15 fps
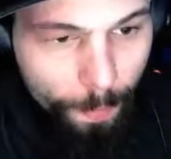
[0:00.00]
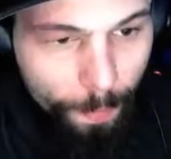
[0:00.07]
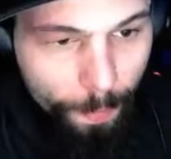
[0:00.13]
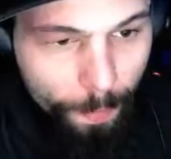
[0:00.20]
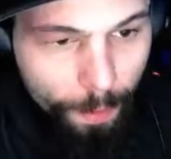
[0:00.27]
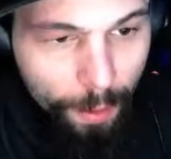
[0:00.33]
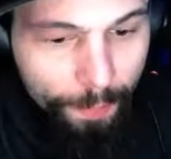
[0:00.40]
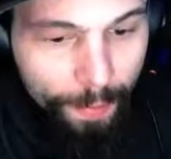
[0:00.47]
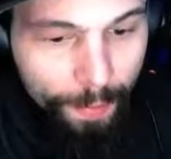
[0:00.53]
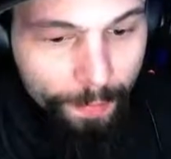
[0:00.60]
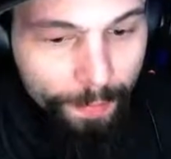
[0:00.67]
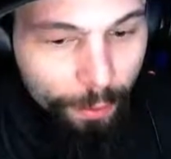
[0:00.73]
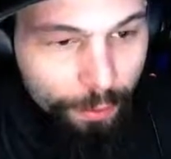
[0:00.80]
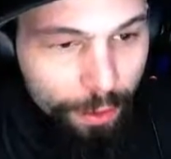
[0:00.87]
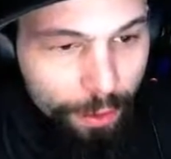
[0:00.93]
Yeah, that
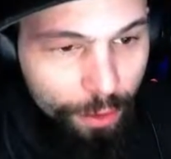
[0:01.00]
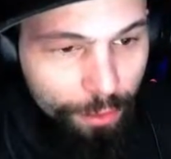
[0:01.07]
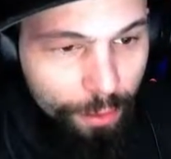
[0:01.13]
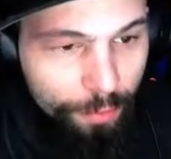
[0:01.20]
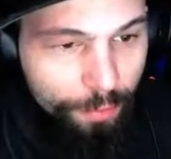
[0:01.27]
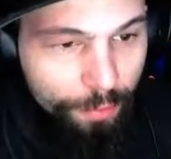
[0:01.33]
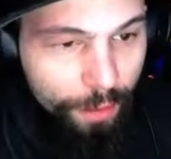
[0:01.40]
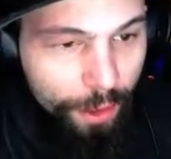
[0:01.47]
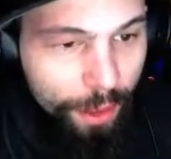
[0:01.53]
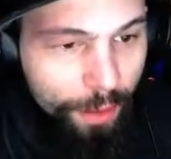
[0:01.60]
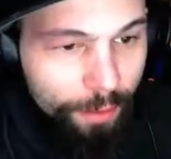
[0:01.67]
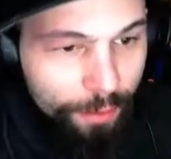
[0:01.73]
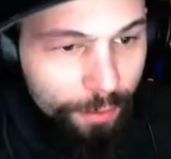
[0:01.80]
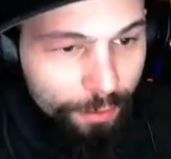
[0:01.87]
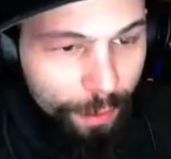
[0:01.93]
was actually a very
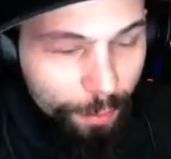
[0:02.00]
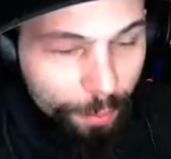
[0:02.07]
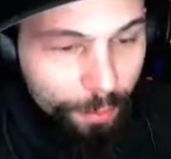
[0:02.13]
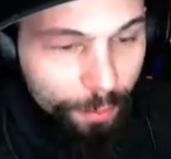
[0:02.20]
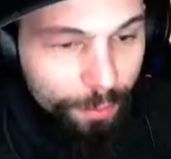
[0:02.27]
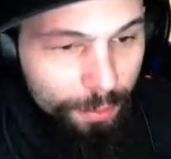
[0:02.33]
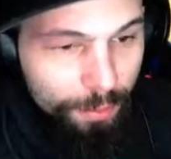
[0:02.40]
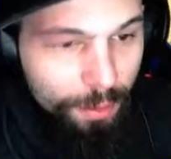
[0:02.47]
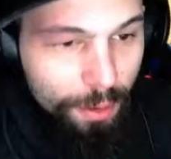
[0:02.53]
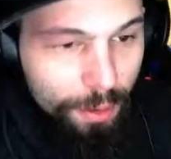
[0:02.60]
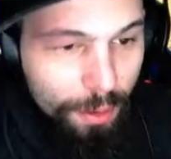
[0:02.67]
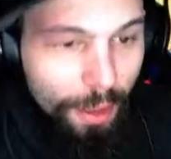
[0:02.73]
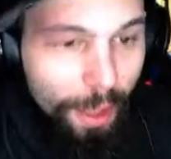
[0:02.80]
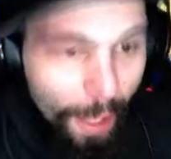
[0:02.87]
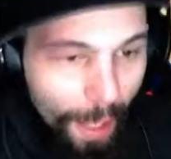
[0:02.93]
nice example.
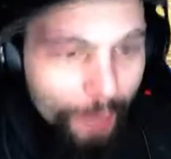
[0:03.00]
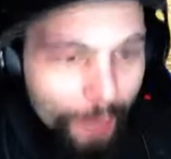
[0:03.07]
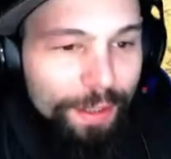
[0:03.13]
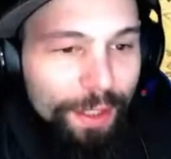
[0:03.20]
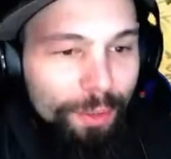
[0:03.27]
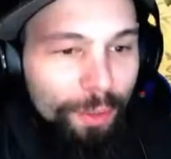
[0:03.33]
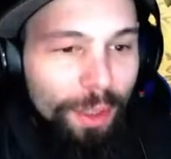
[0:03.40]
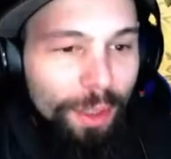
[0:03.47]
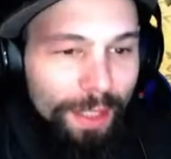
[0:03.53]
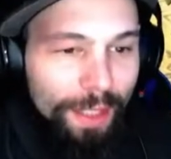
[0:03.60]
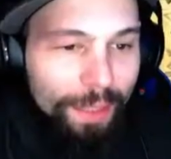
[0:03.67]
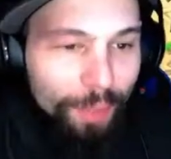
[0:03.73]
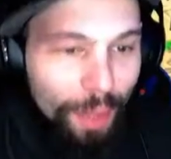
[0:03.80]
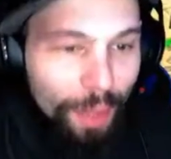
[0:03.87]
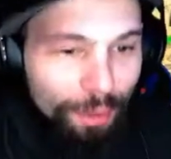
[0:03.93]
Everything worked
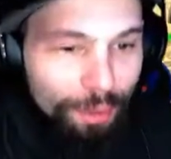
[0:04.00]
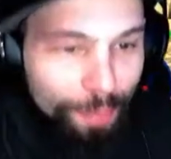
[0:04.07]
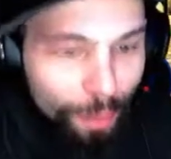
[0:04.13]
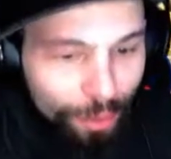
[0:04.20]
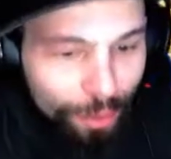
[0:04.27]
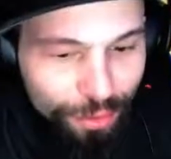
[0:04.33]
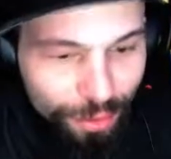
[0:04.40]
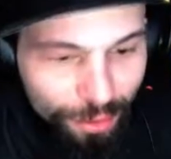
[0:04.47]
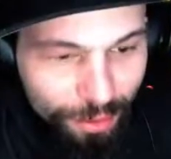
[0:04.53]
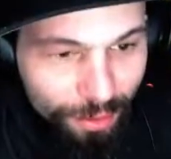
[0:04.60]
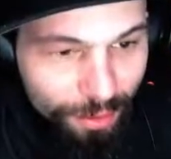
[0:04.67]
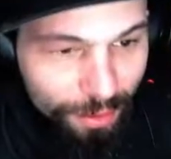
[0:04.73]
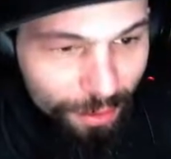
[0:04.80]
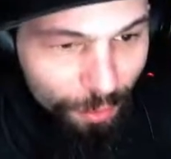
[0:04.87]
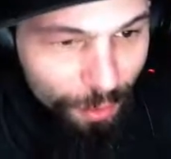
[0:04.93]
out the way it was supposed to.
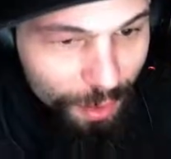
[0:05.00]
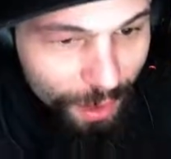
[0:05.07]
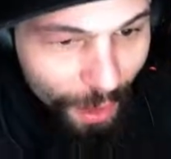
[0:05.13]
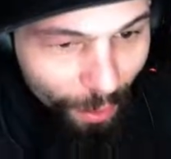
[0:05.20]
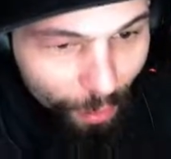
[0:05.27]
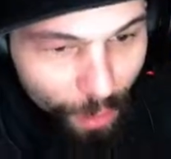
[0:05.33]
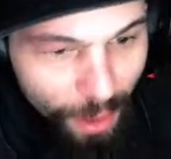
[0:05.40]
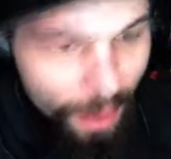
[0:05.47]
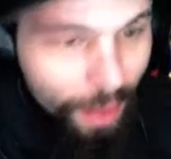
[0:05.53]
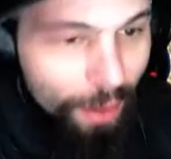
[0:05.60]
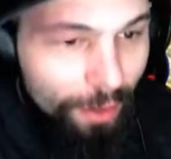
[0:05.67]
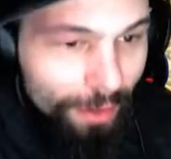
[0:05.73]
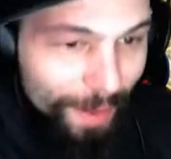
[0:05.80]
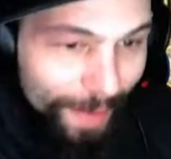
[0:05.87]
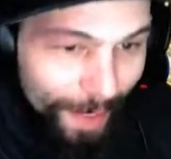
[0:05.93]
We did not weak hit
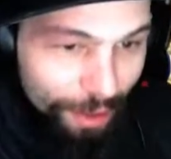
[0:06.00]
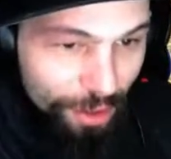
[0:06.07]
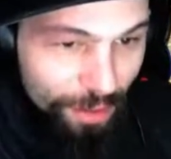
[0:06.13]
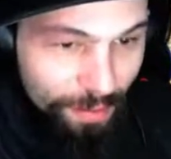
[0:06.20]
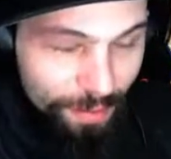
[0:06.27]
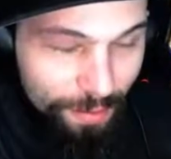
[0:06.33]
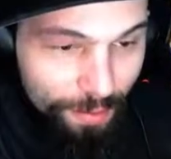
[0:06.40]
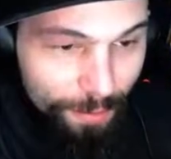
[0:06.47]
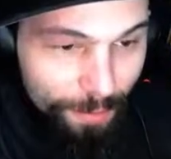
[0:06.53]
on Ignatius.